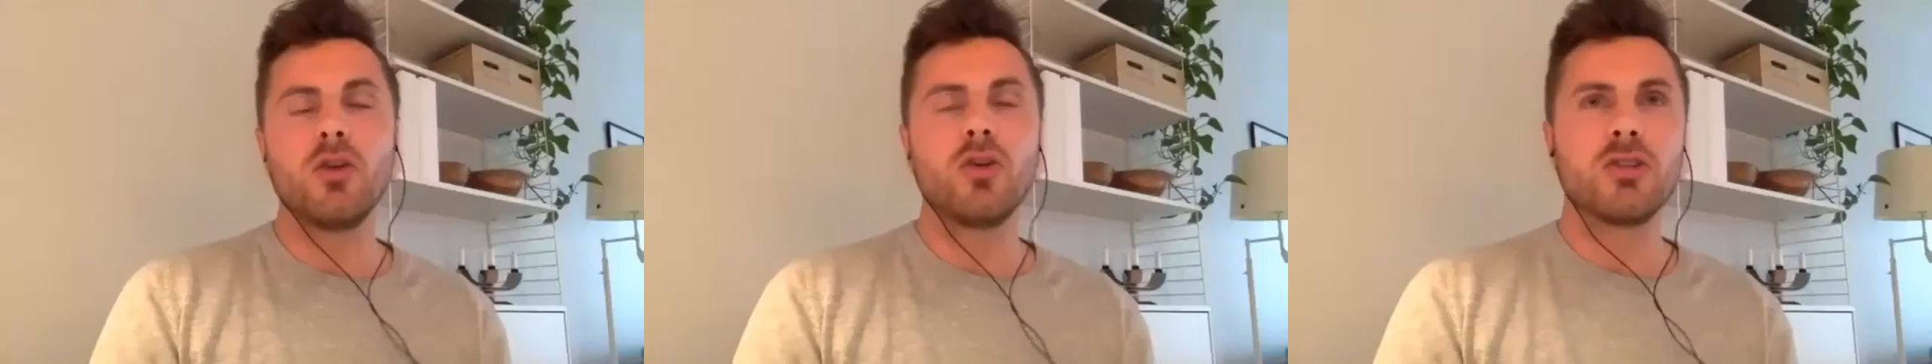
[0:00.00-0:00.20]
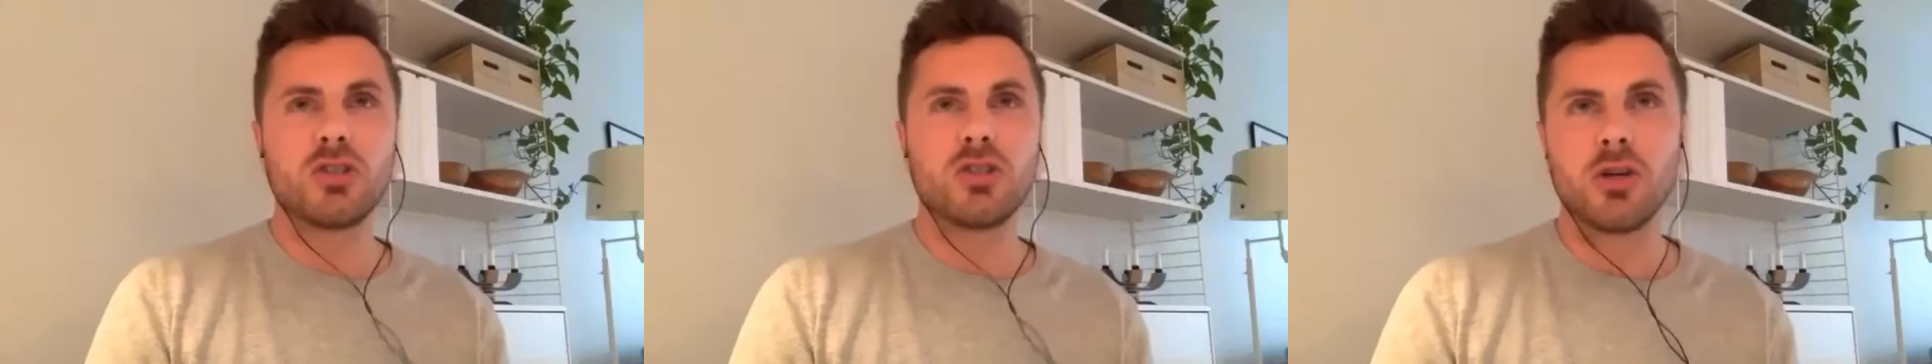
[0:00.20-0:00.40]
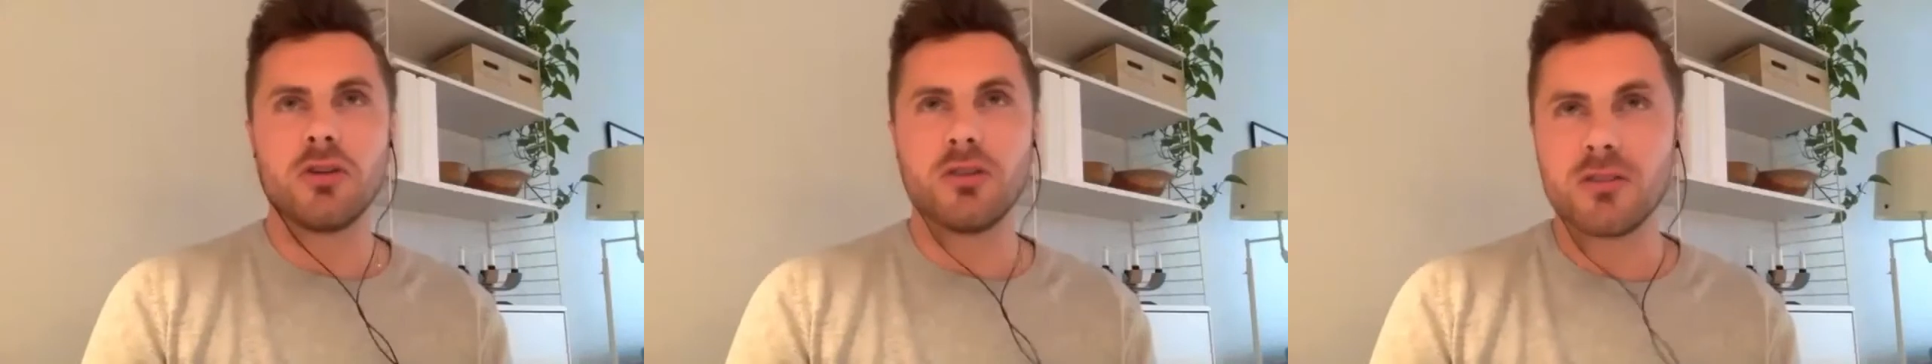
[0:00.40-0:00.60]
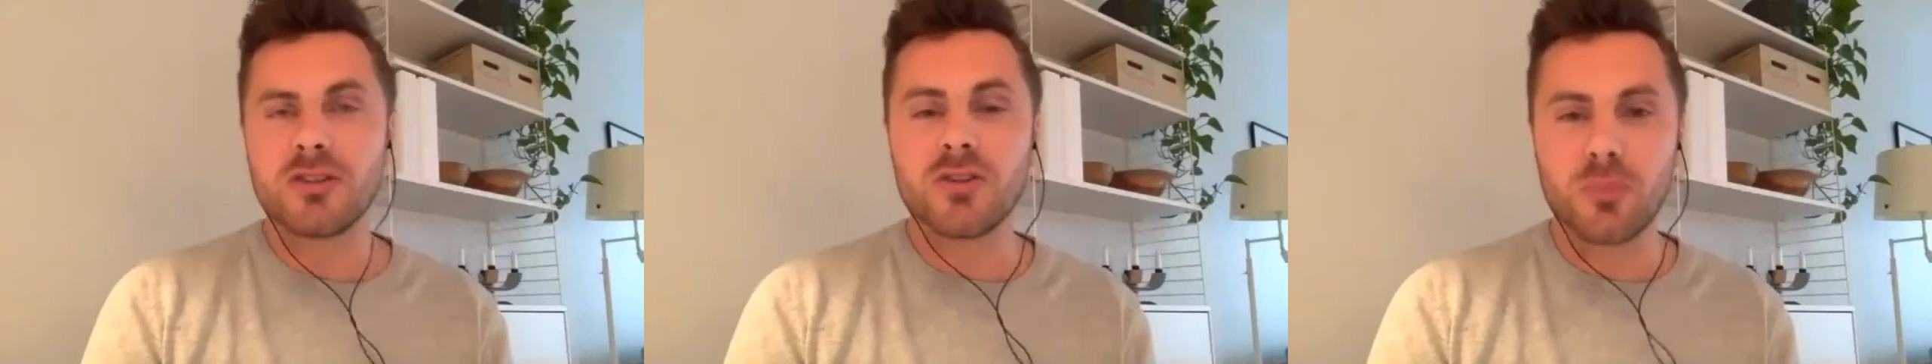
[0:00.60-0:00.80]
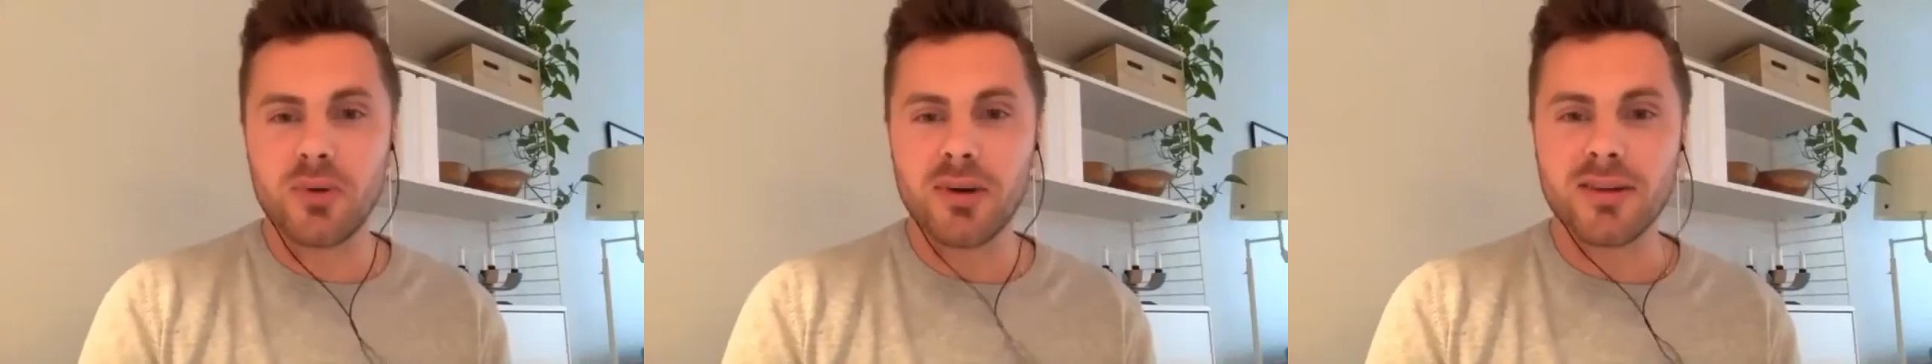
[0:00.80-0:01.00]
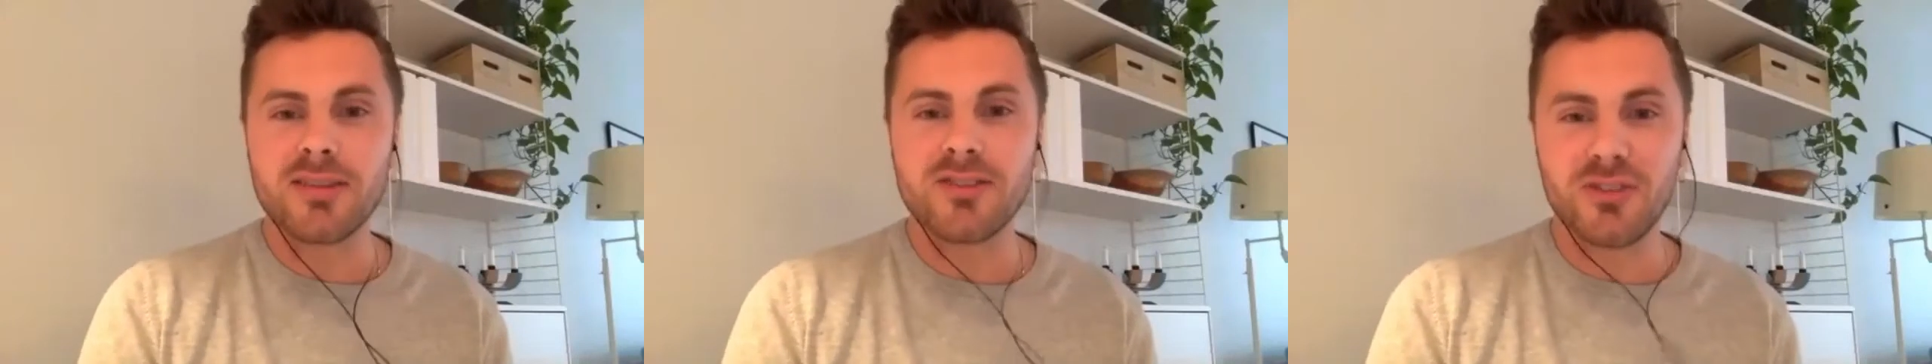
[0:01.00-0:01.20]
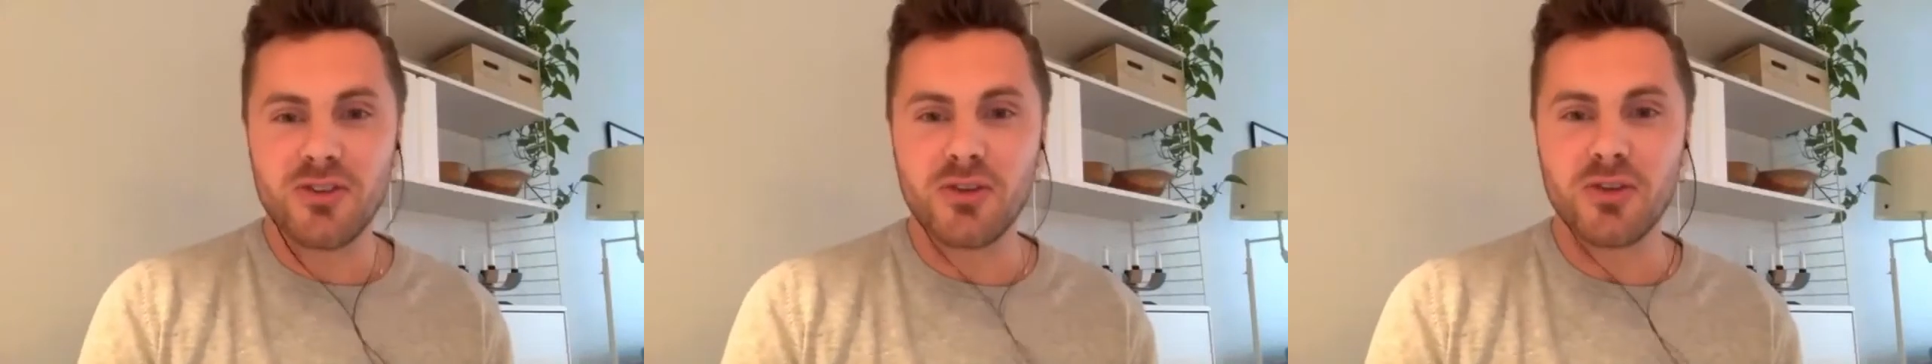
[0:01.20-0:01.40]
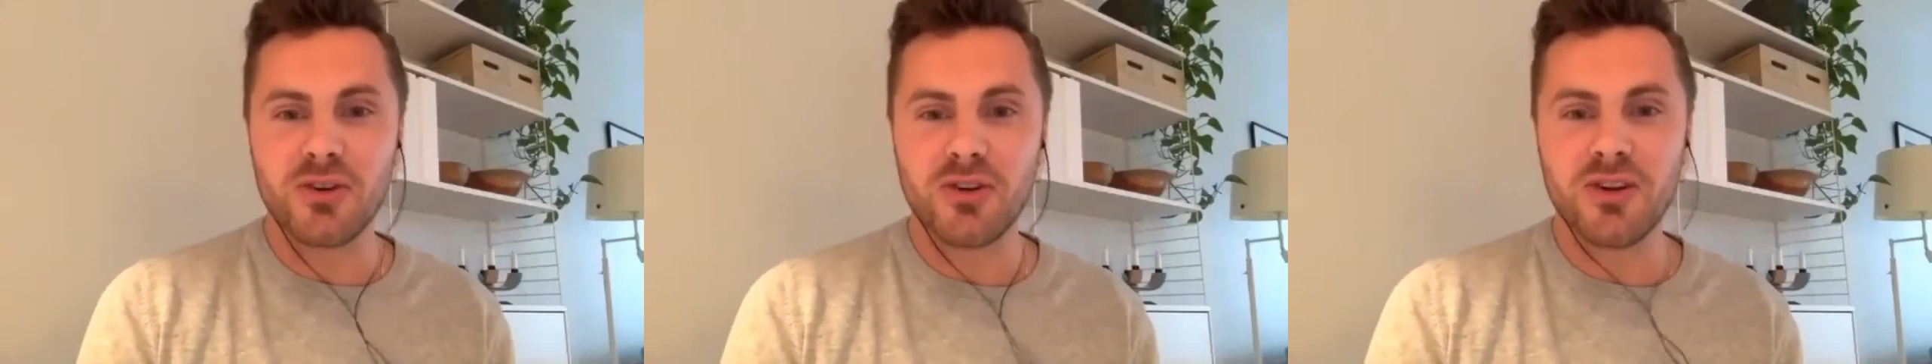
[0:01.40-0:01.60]
you shouldn't, but
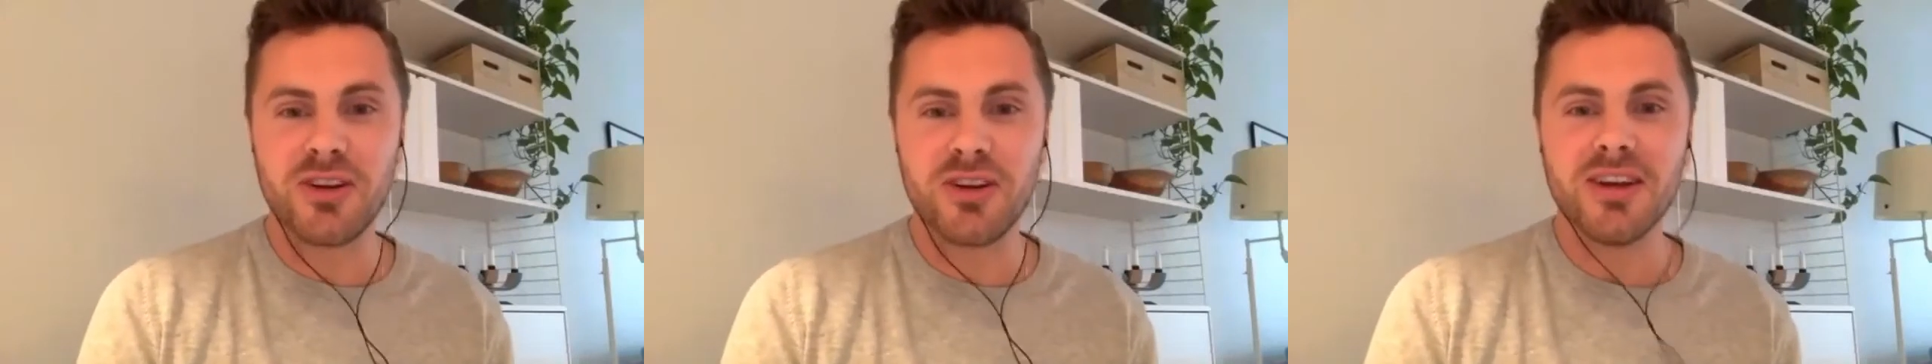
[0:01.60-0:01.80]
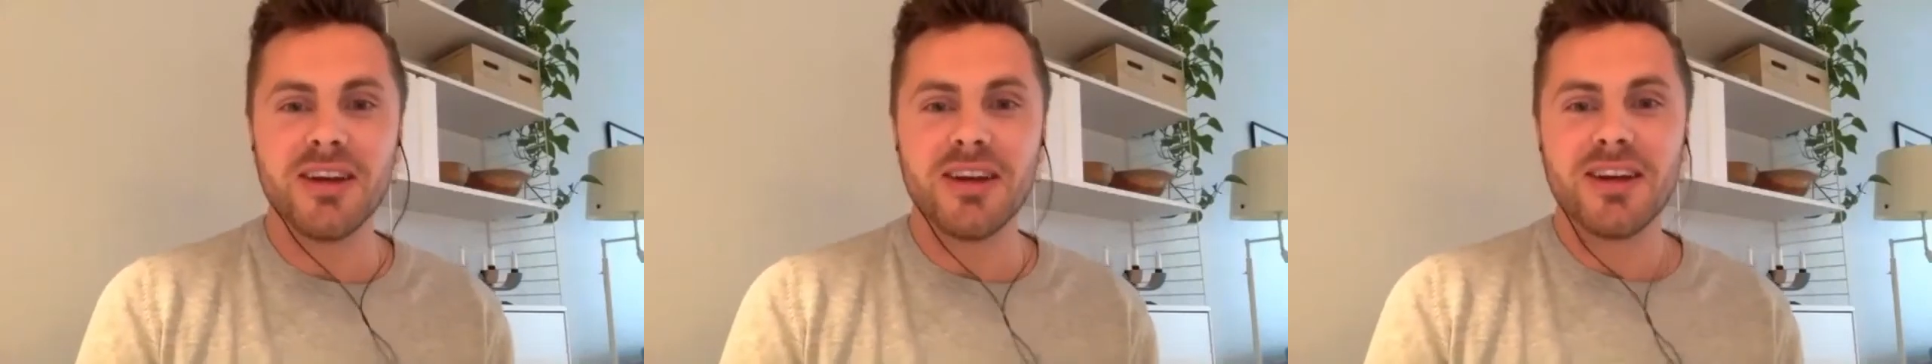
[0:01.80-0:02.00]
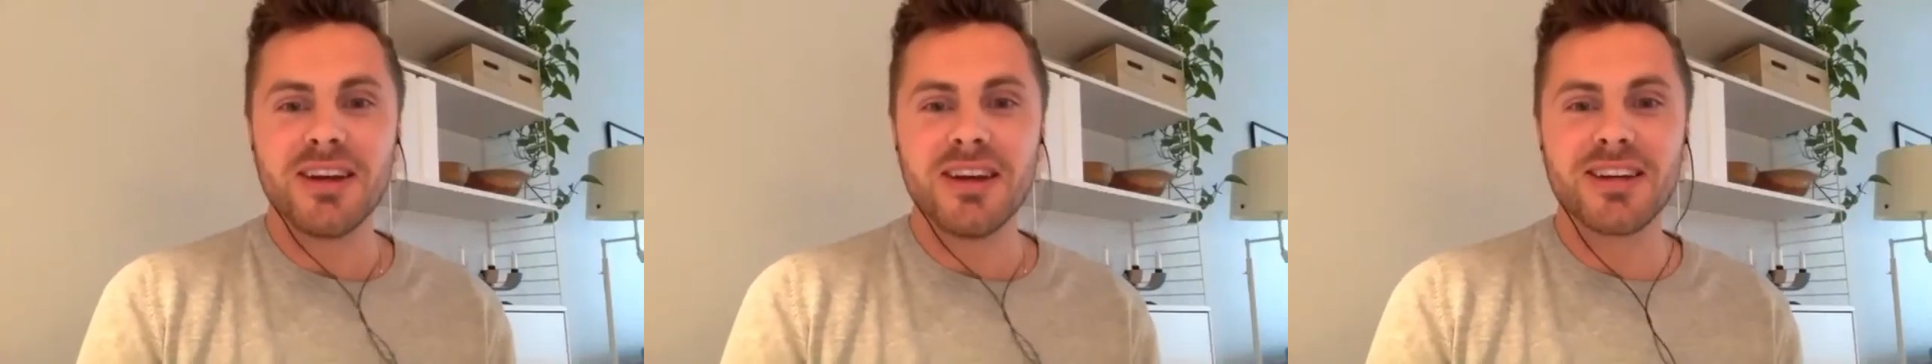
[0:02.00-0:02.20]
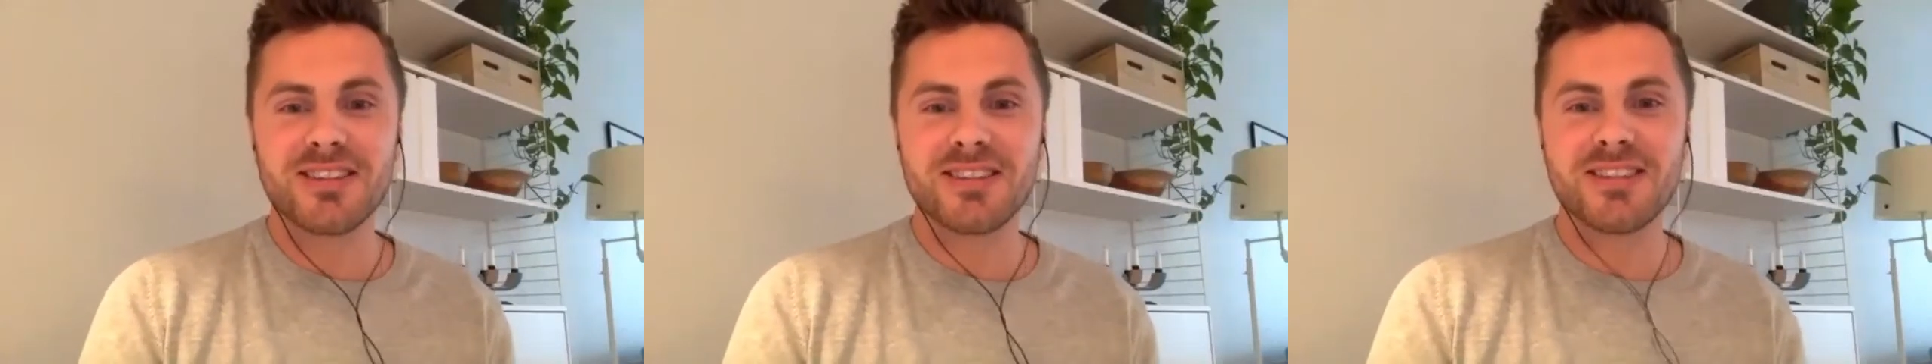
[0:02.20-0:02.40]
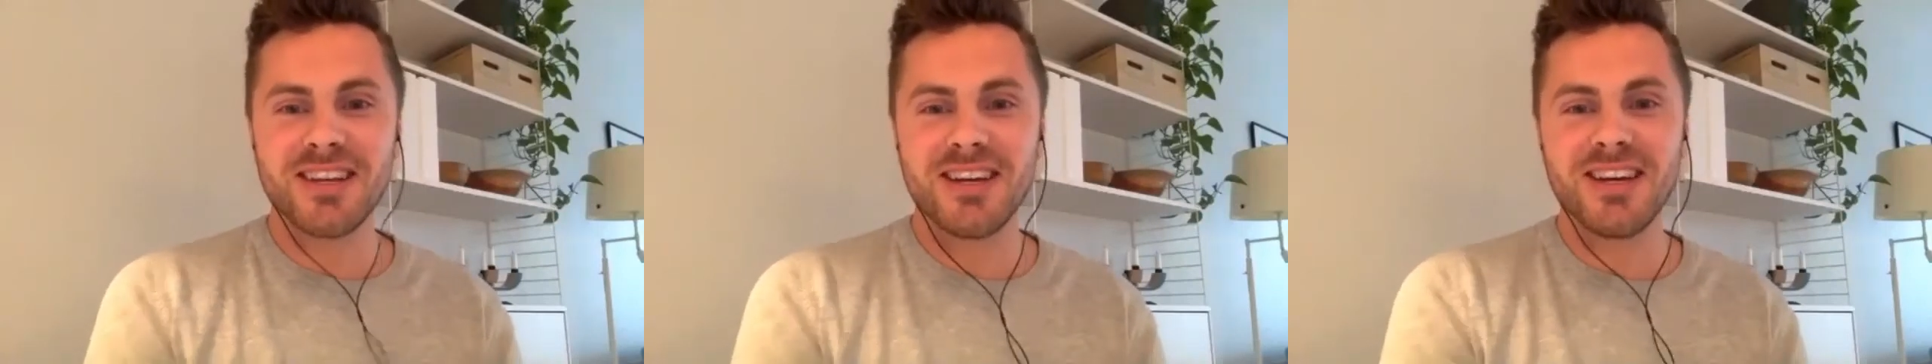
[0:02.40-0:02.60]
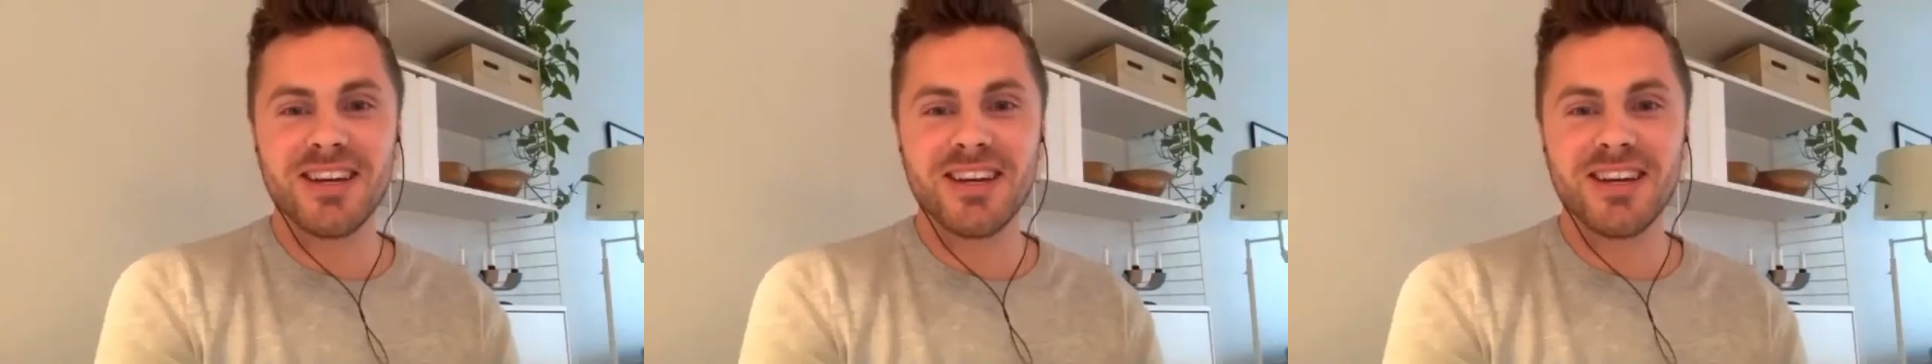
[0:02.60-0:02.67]
you're, it's,